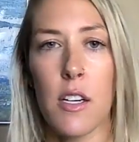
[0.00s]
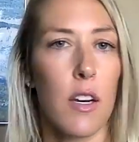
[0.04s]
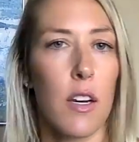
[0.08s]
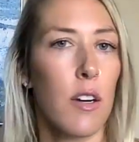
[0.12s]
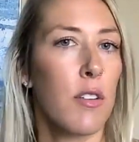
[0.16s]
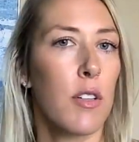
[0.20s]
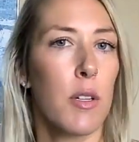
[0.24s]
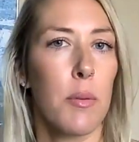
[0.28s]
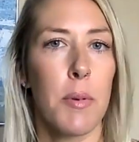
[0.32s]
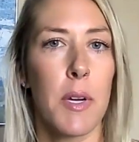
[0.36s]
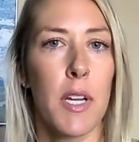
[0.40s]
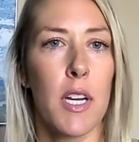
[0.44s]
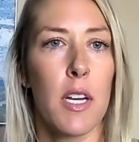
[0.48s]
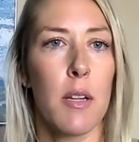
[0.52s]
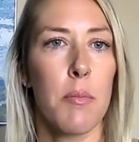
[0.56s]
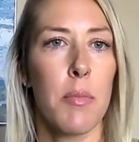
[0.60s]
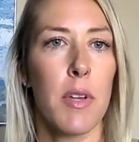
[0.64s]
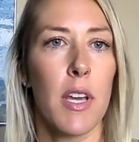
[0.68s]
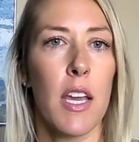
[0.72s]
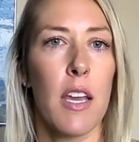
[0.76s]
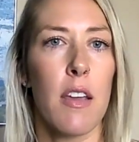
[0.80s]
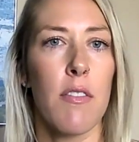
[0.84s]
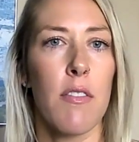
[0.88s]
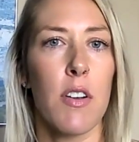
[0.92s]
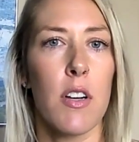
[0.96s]
codependent
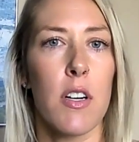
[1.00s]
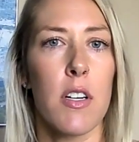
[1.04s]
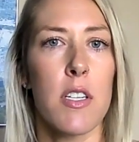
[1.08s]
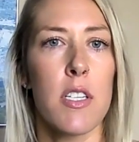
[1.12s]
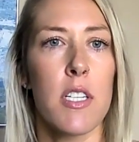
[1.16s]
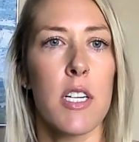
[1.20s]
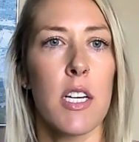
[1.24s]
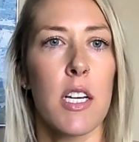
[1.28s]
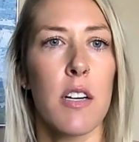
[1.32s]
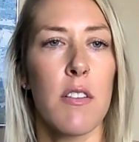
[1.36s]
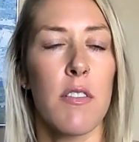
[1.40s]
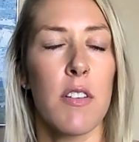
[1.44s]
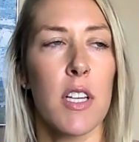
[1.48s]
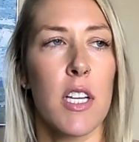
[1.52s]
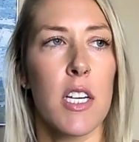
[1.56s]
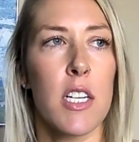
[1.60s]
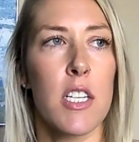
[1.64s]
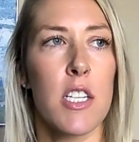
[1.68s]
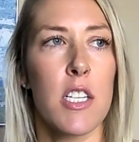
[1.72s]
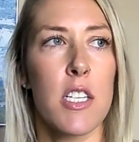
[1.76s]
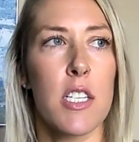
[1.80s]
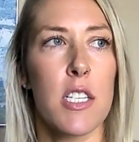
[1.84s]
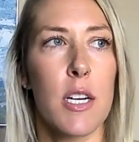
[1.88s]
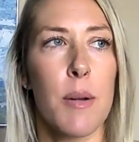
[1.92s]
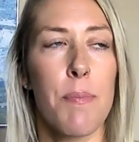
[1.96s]
behaviors in a
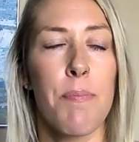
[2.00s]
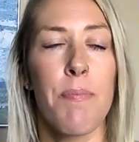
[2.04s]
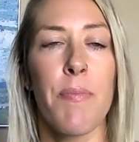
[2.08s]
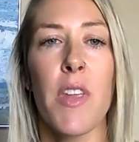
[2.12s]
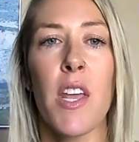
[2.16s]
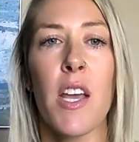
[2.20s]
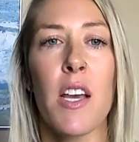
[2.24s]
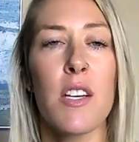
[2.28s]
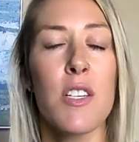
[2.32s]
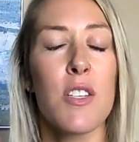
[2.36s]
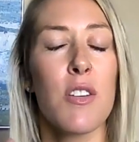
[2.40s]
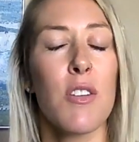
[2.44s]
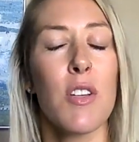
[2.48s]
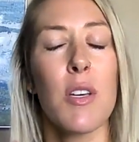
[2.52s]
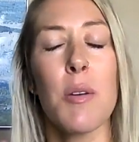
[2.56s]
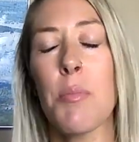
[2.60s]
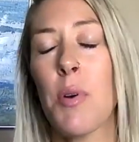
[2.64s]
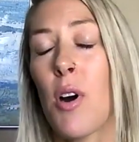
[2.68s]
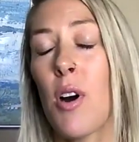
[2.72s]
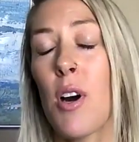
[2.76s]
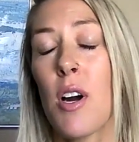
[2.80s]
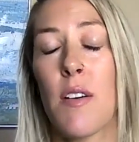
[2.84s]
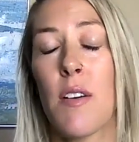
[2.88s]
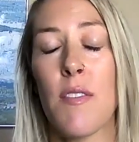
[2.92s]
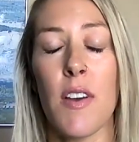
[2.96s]
relationship, it's only
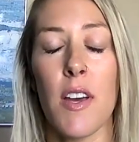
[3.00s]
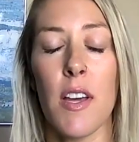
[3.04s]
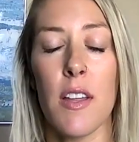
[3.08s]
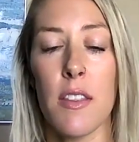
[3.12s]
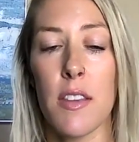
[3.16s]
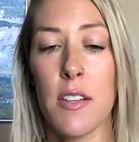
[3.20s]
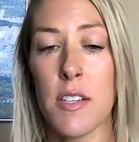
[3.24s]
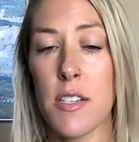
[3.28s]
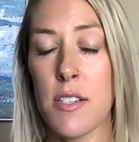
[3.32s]
part of it.